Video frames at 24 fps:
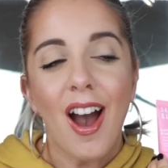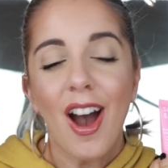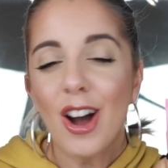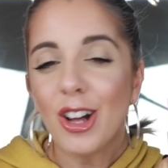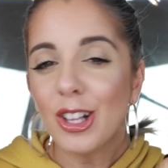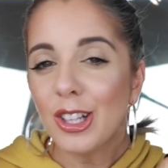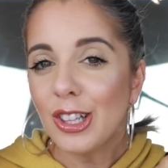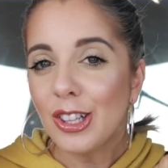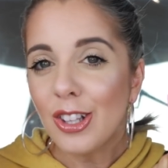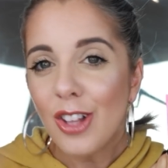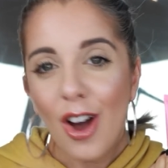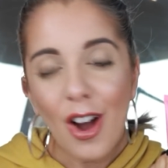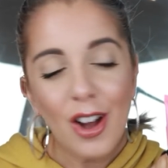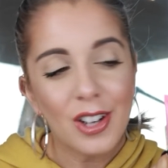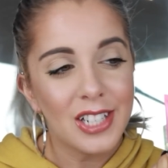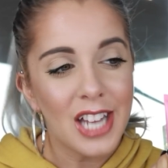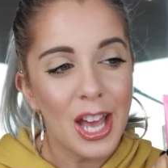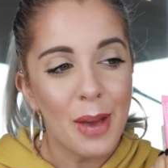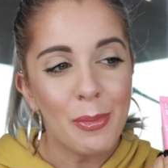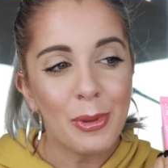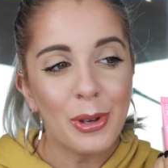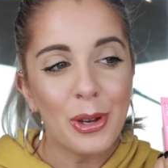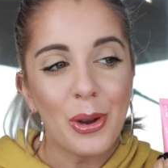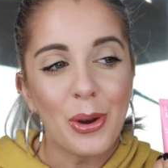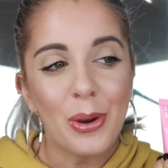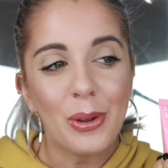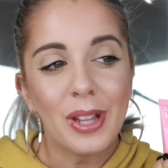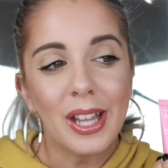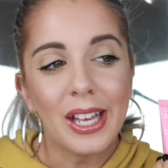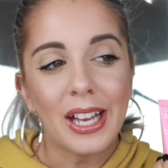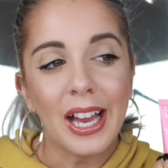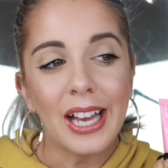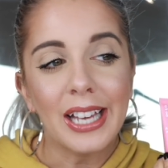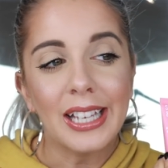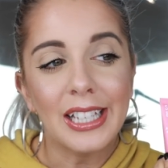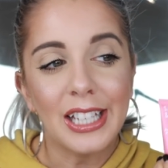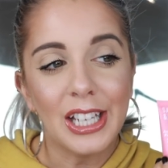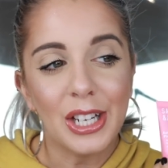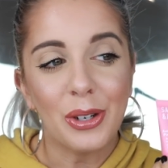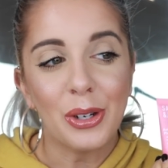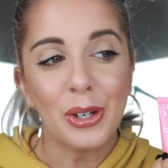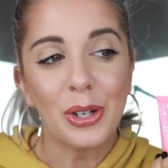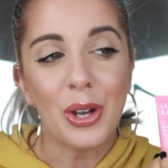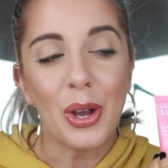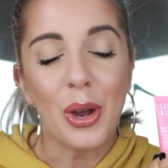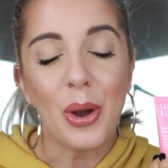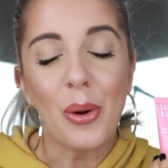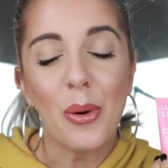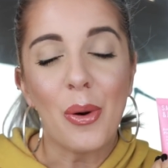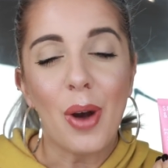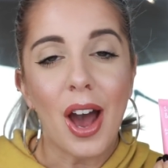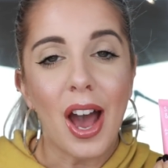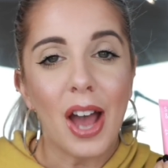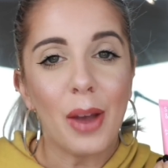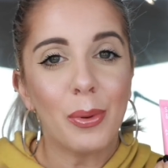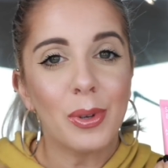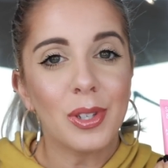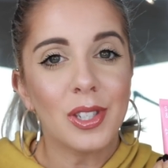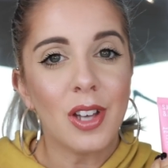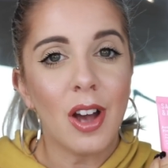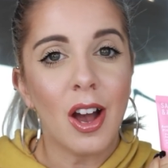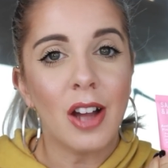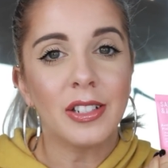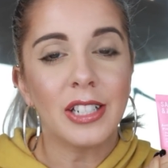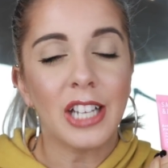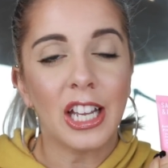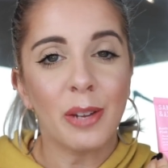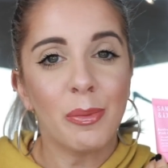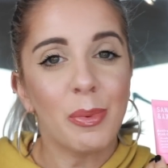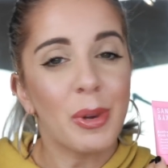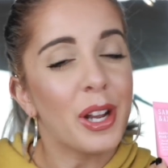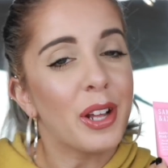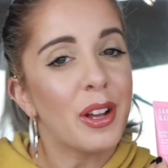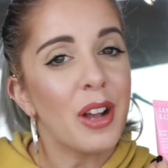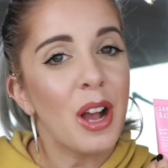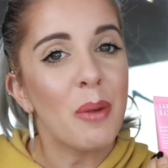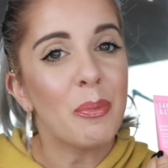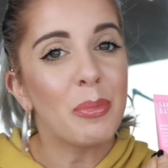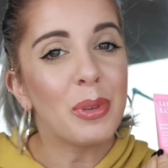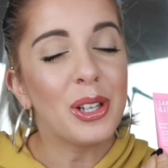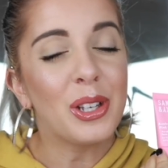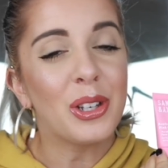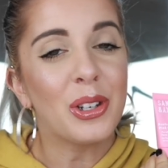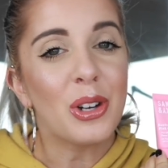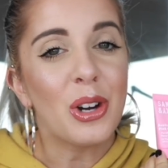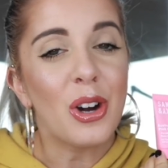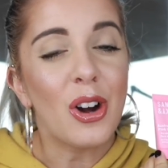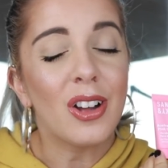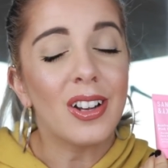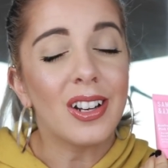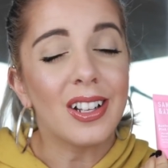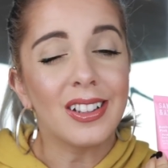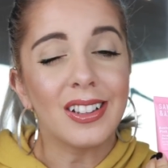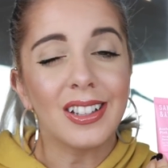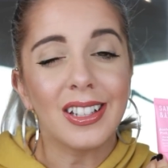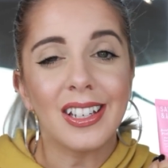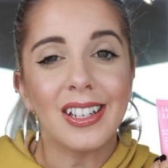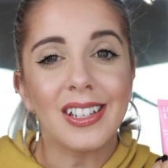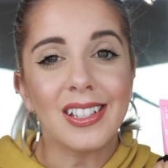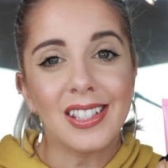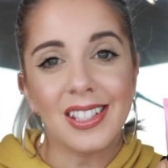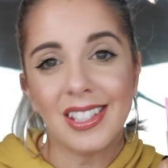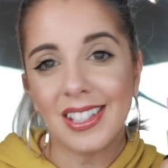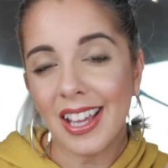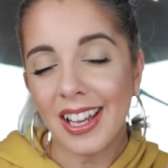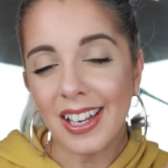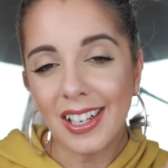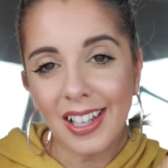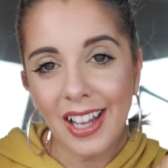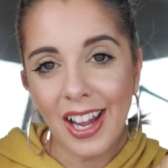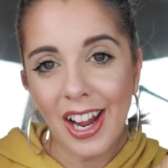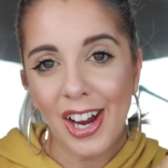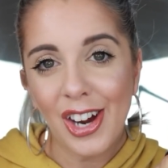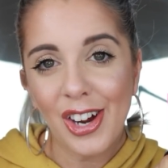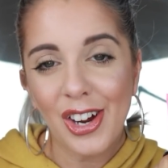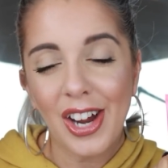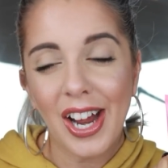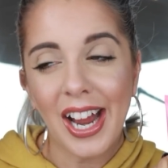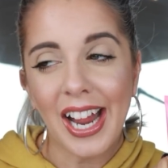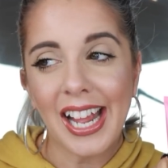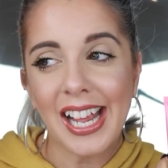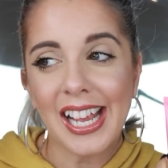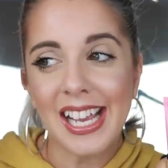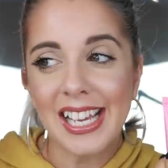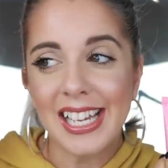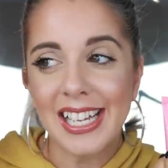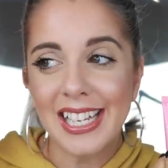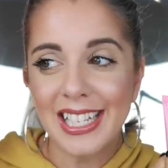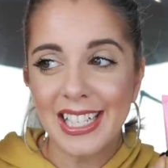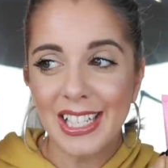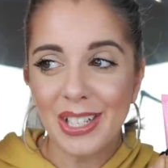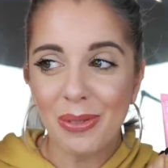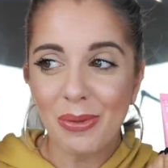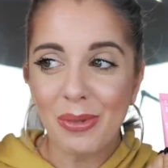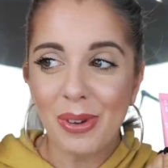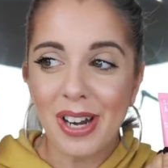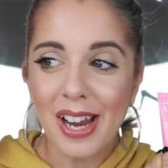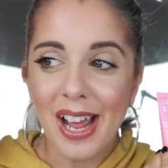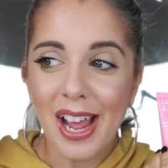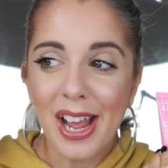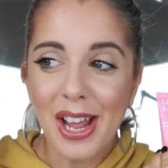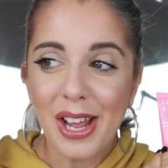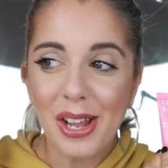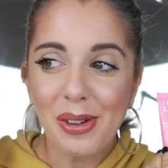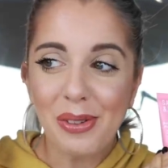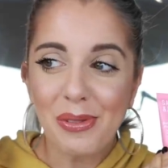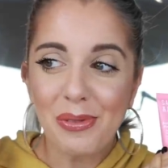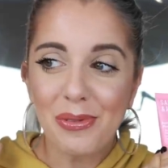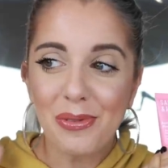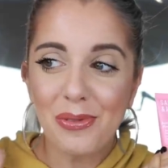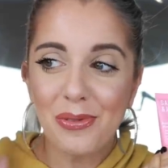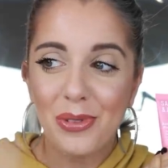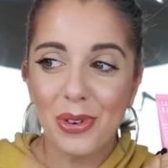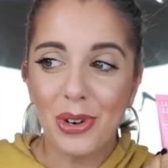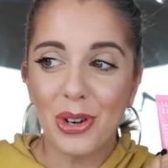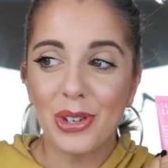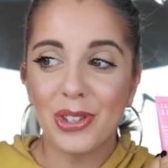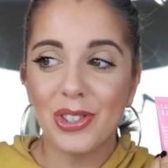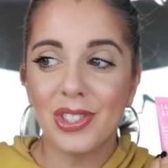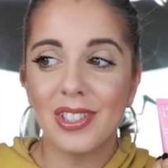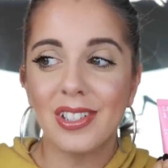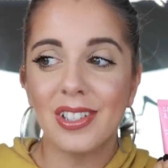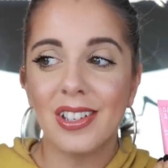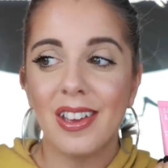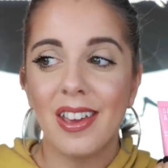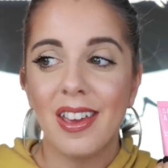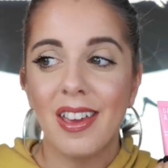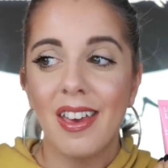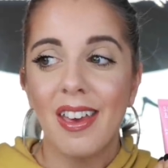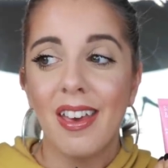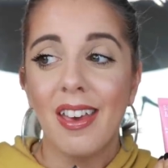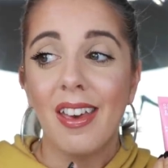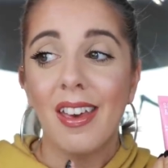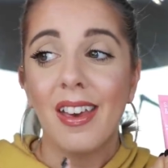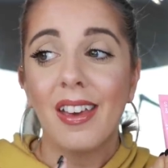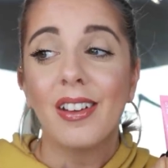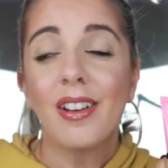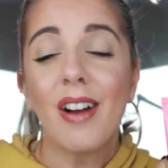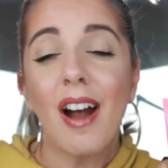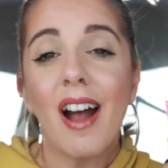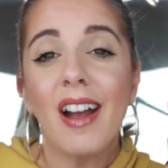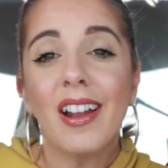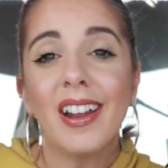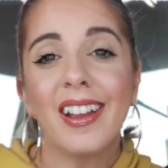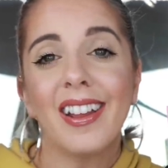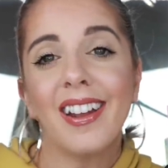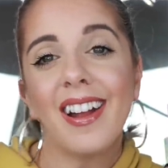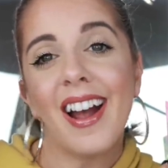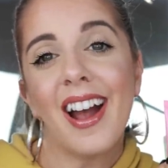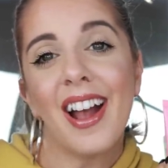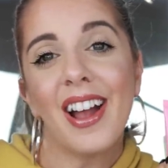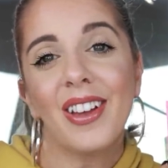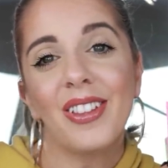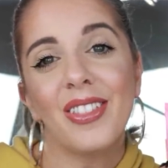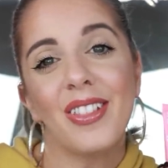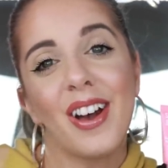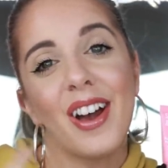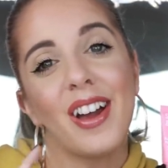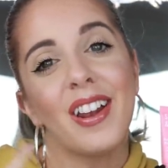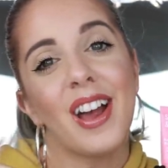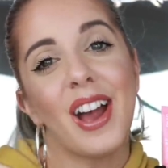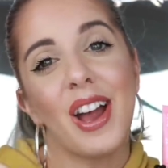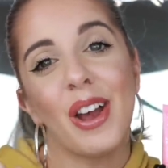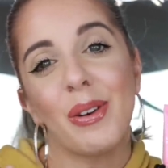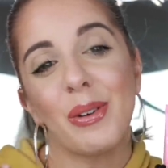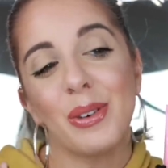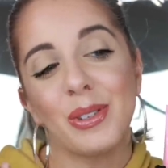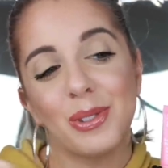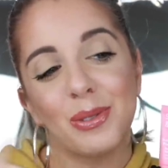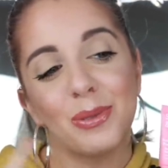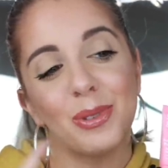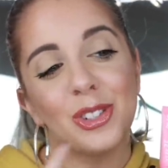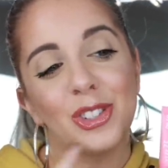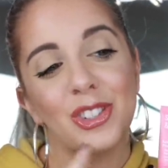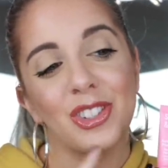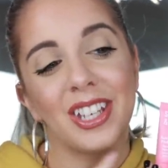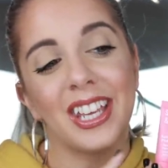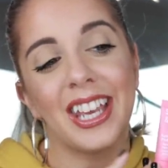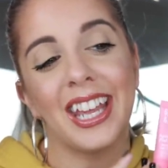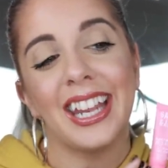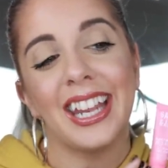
A long time ago, like a year ago, I was contacted by a company called Elias Skincare. And when I first got it, I thought I was originally